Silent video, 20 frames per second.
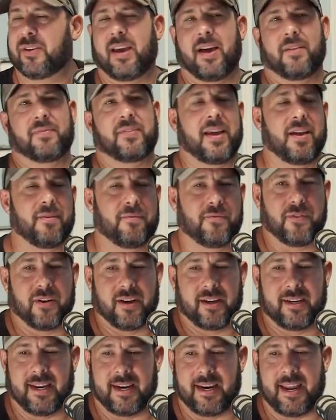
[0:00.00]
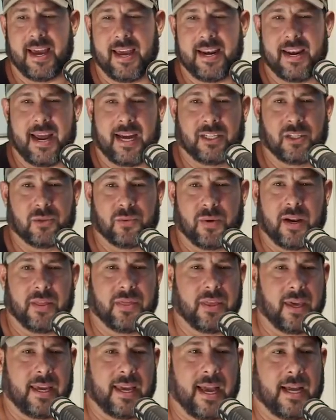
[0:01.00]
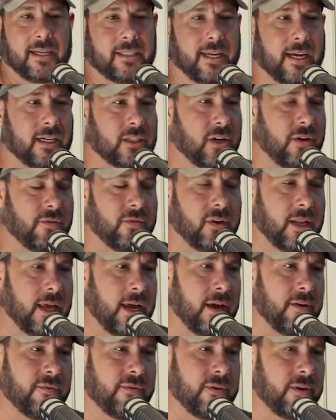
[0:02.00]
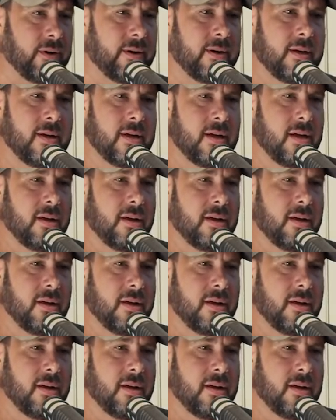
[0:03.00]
You have to have fun. And I just want to thank Aztec Chevrolet for